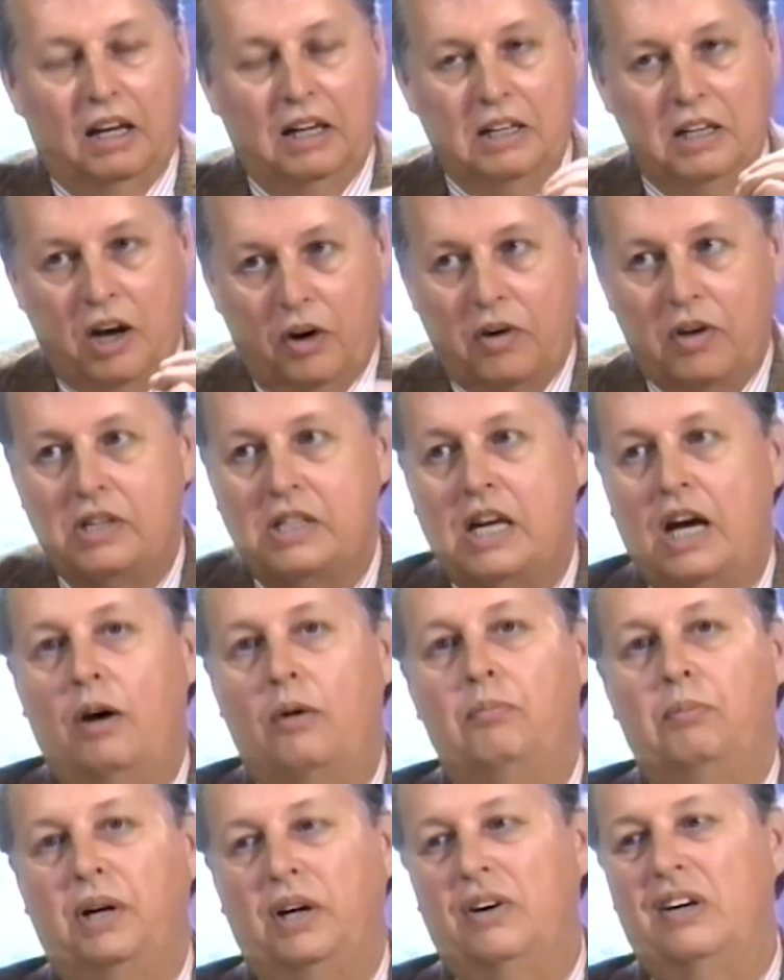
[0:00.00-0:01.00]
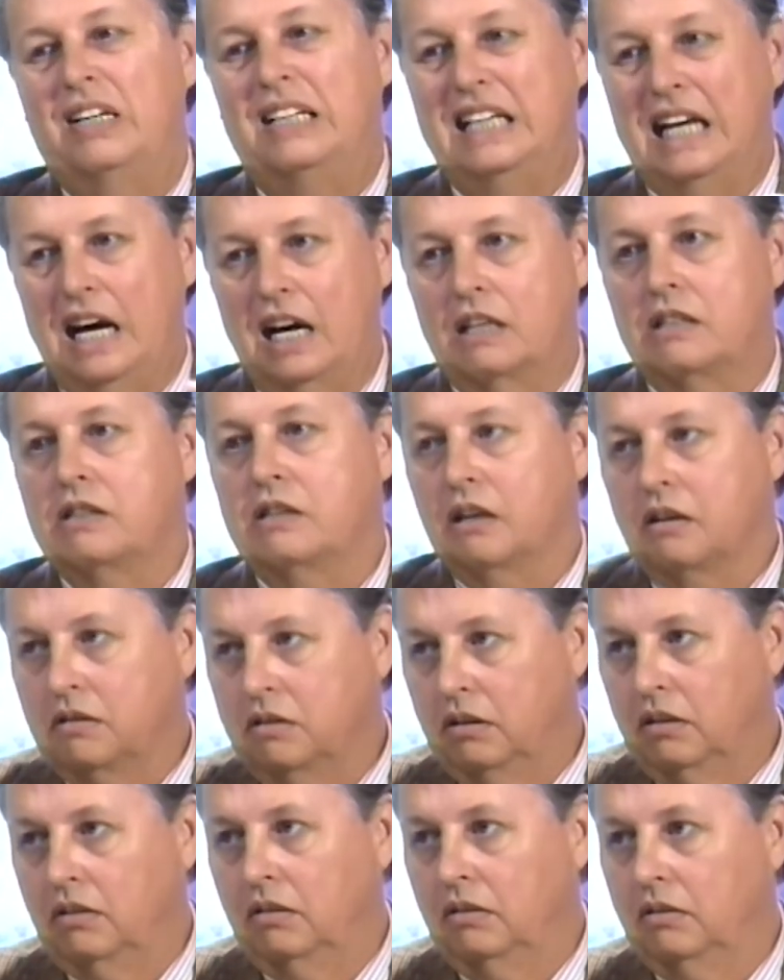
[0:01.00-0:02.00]
Notice how
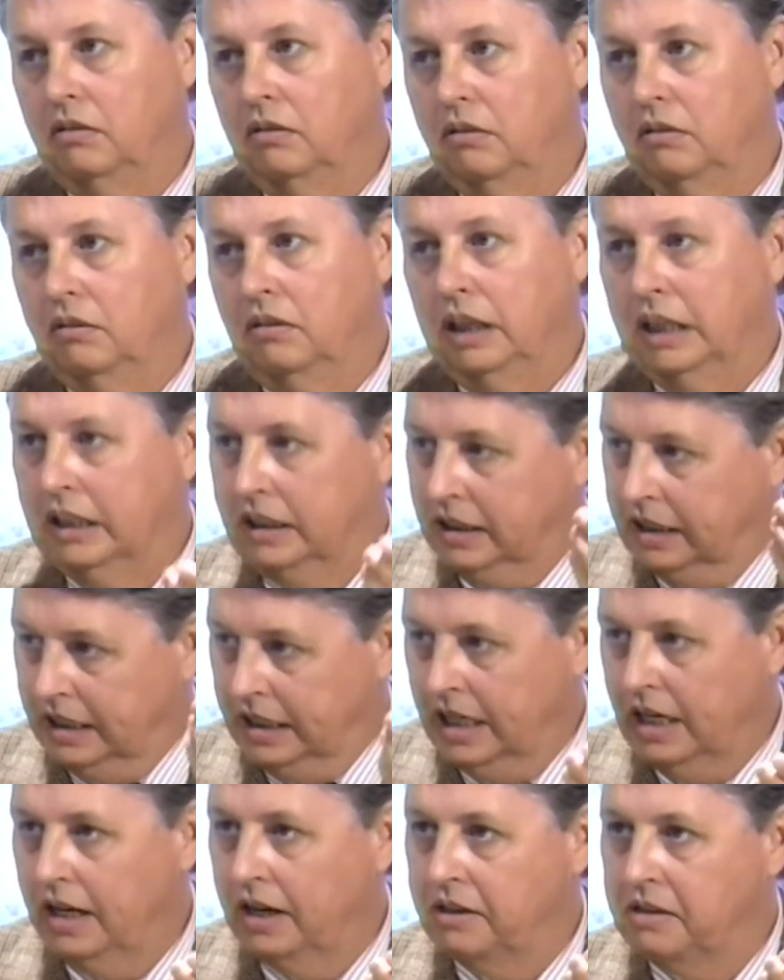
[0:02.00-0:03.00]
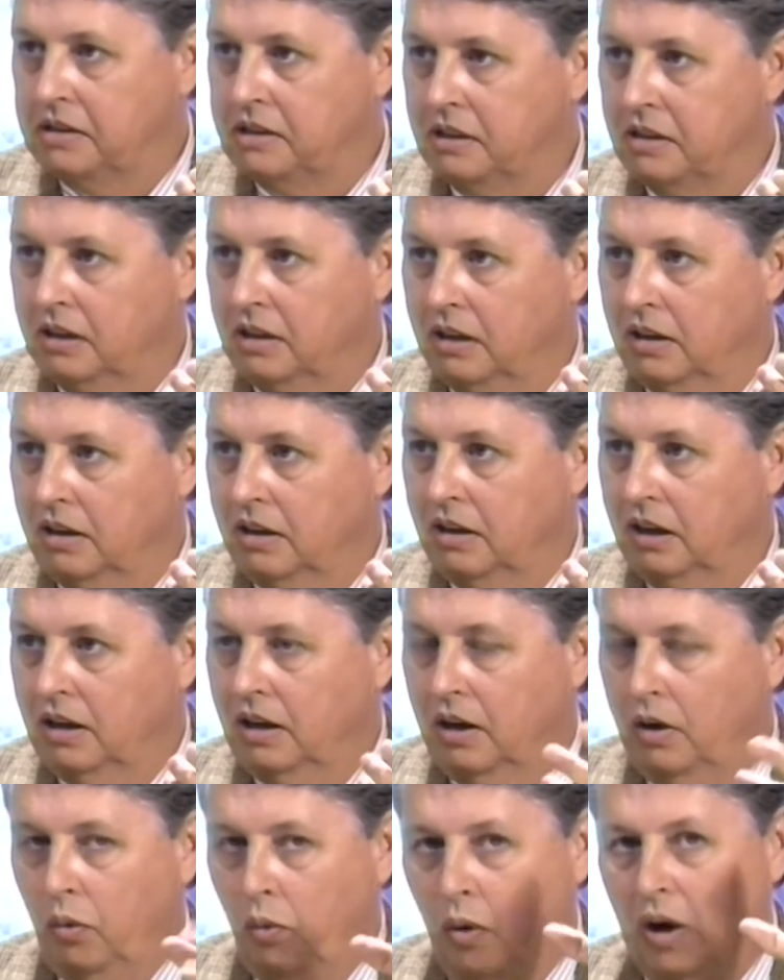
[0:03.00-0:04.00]
paradoxical it gets
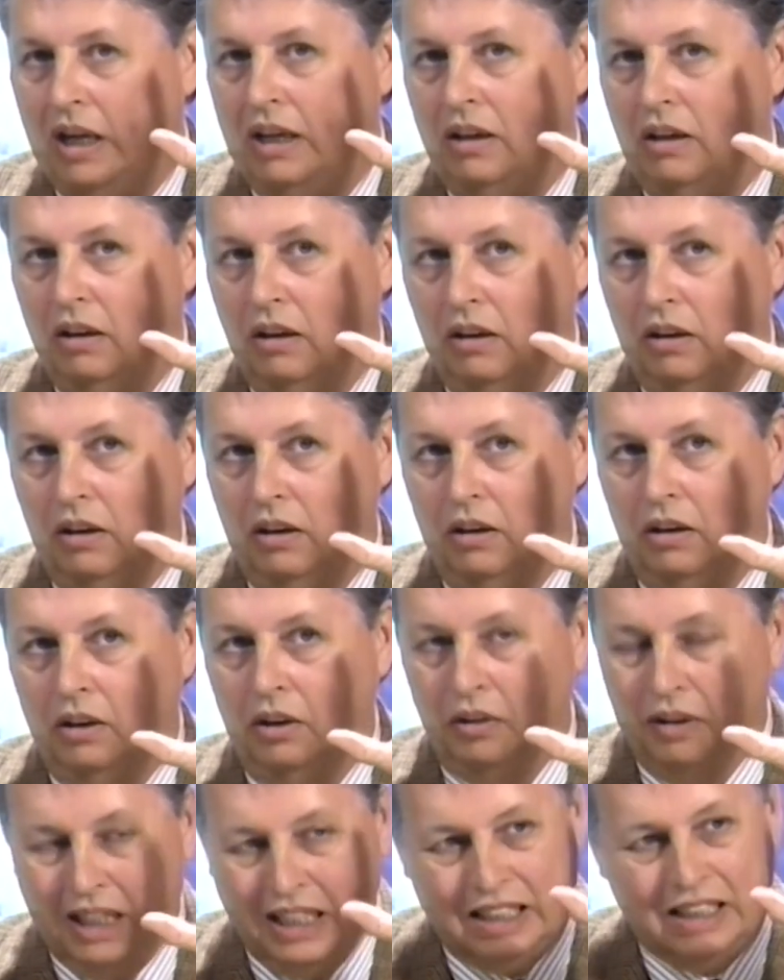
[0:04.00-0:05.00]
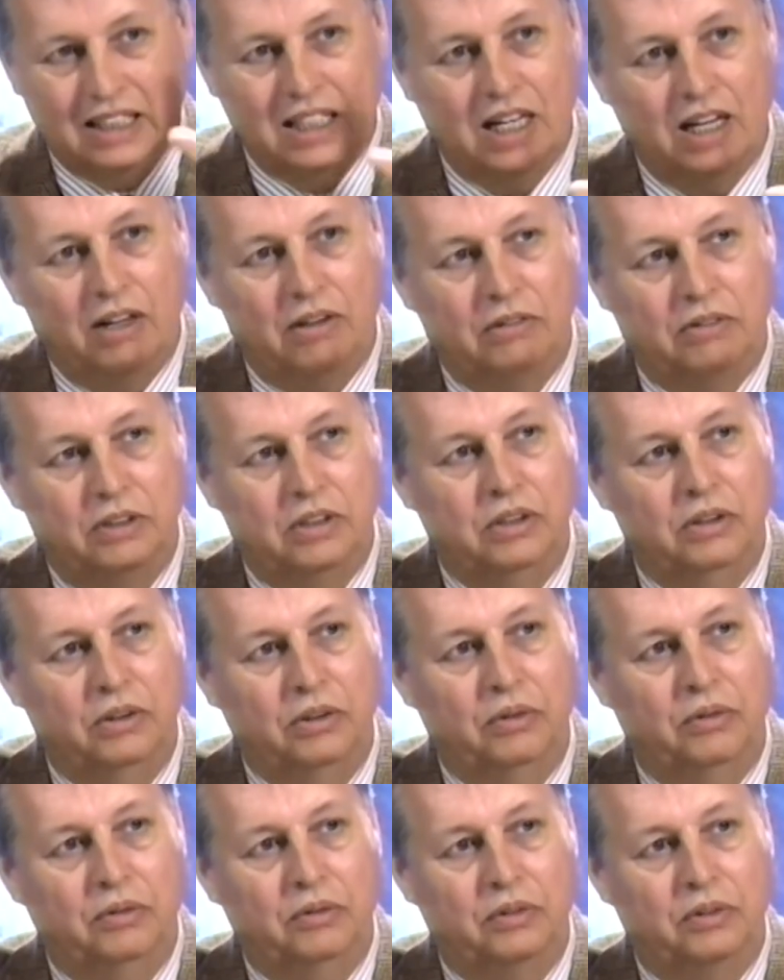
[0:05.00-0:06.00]
when you get down
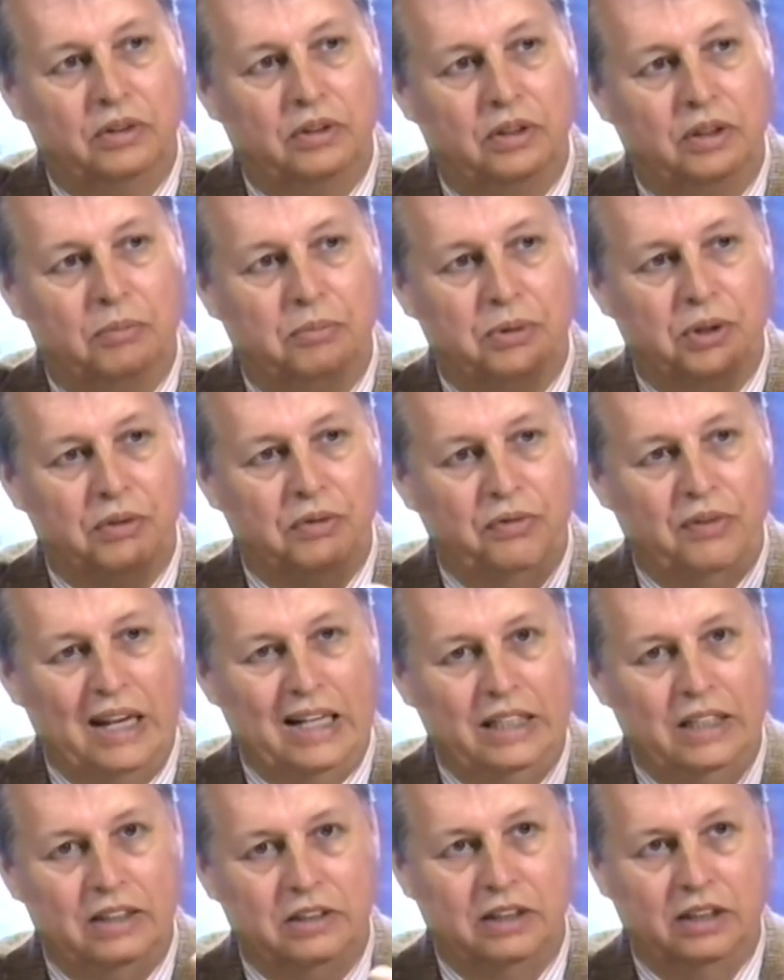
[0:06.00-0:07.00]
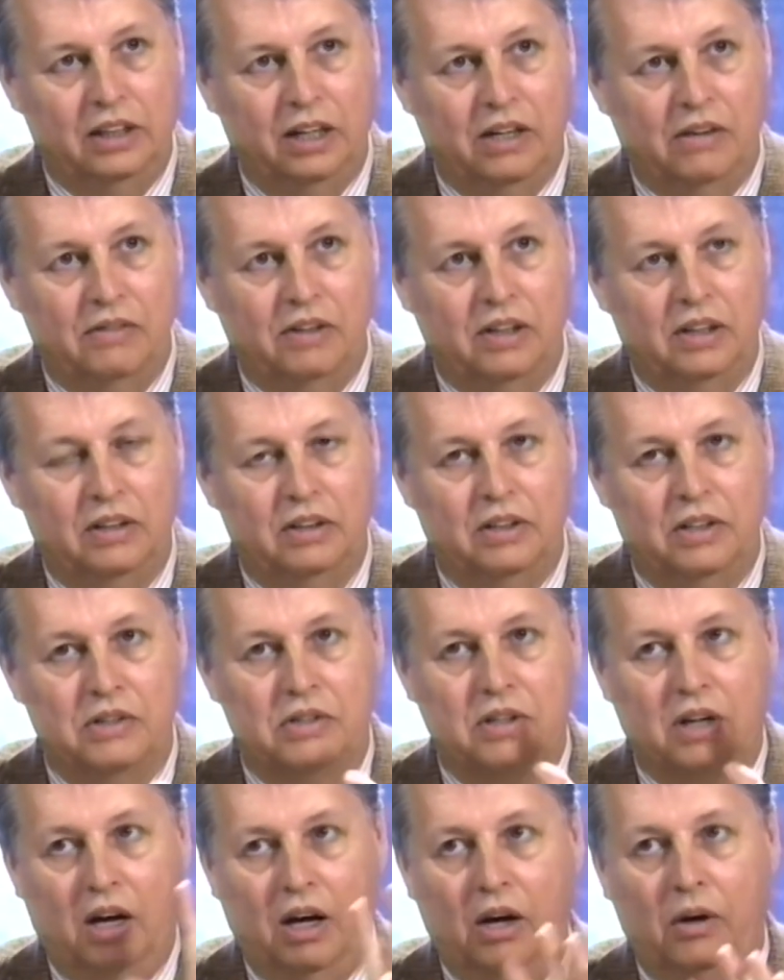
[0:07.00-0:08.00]
to the profundity of it.
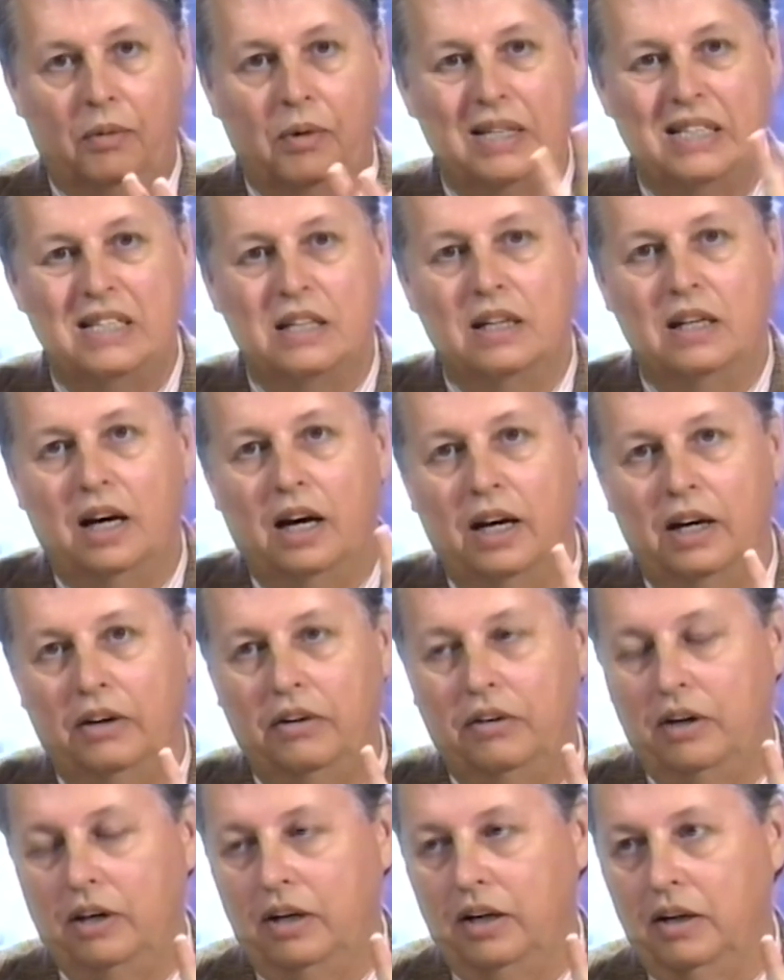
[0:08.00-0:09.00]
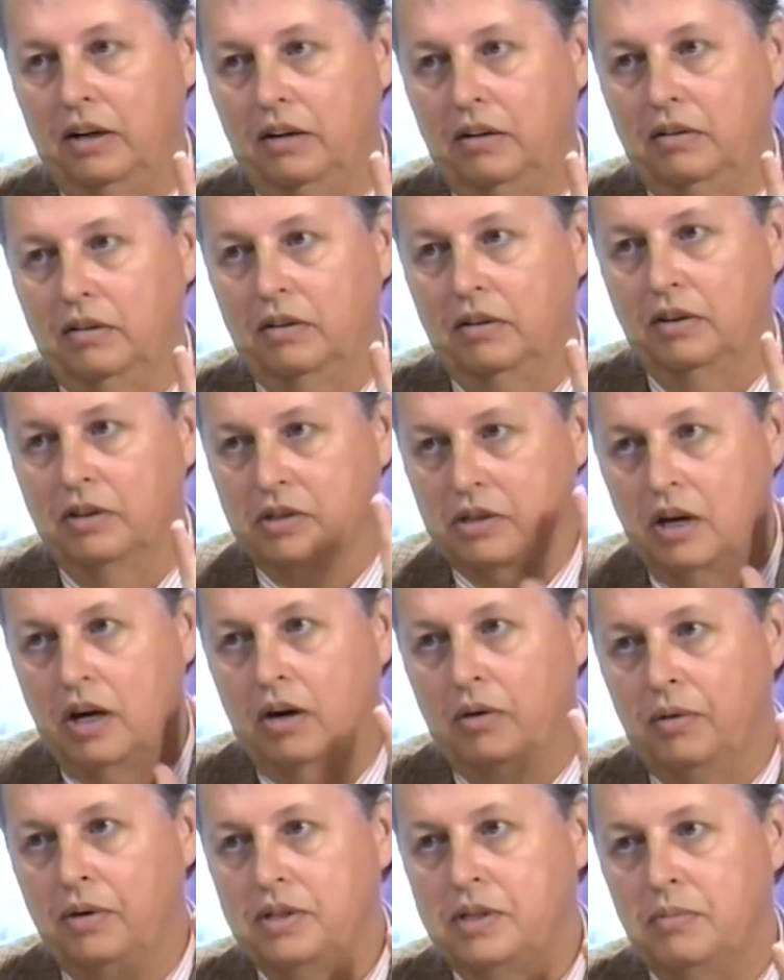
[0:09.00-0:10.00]
There's always an irony. There's
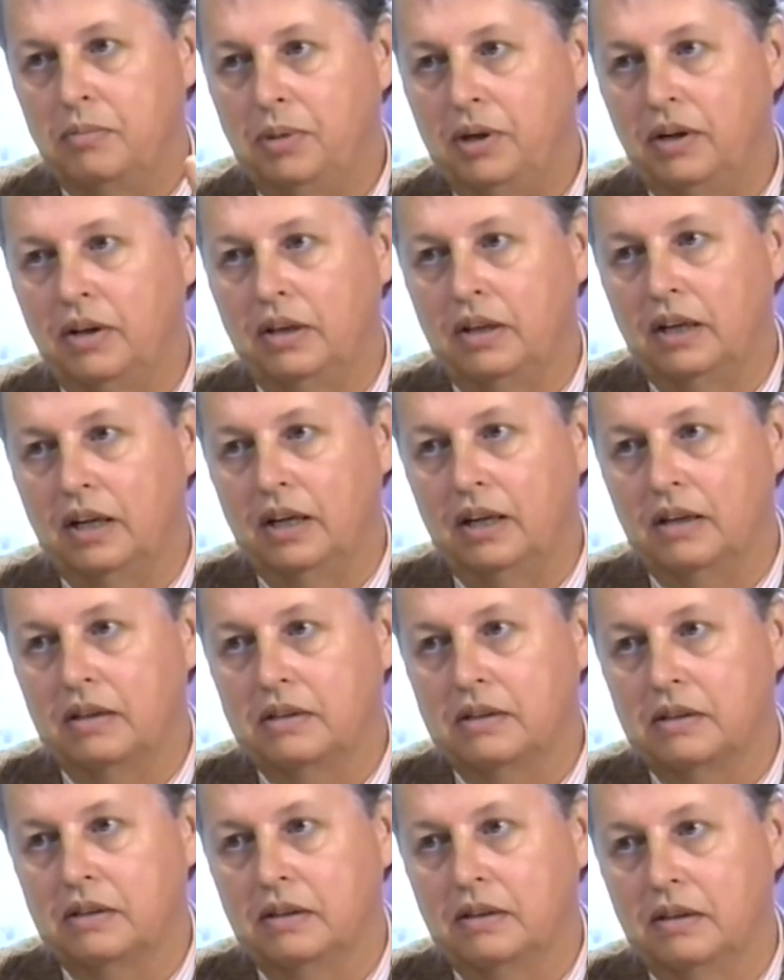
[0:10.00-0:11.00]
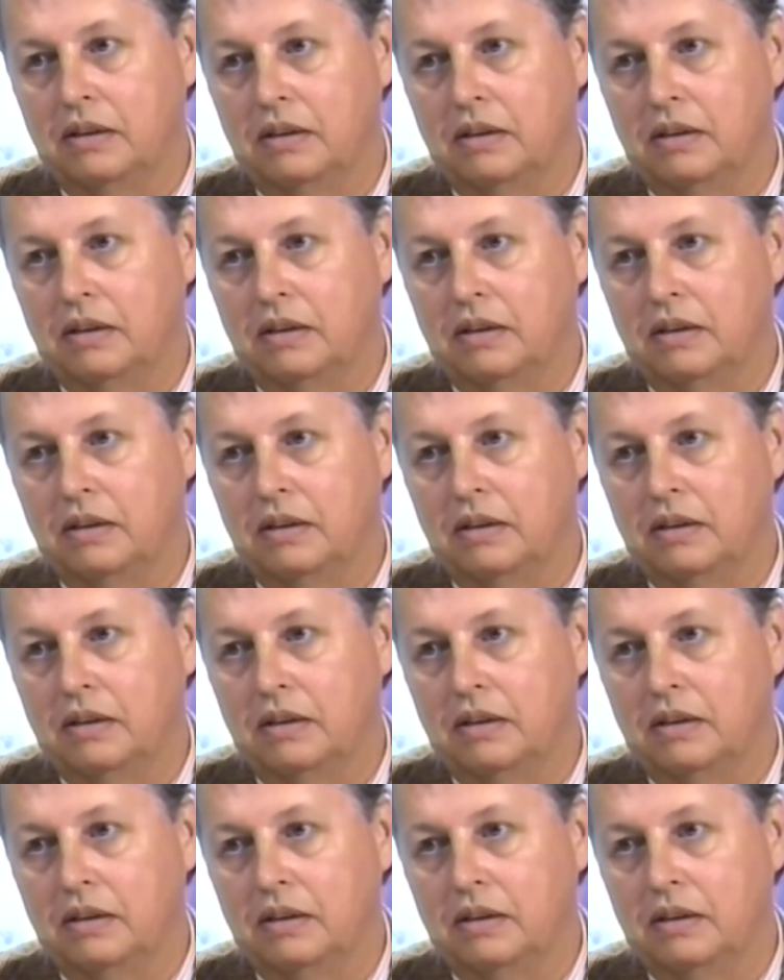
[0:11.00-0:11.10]
always a paradox.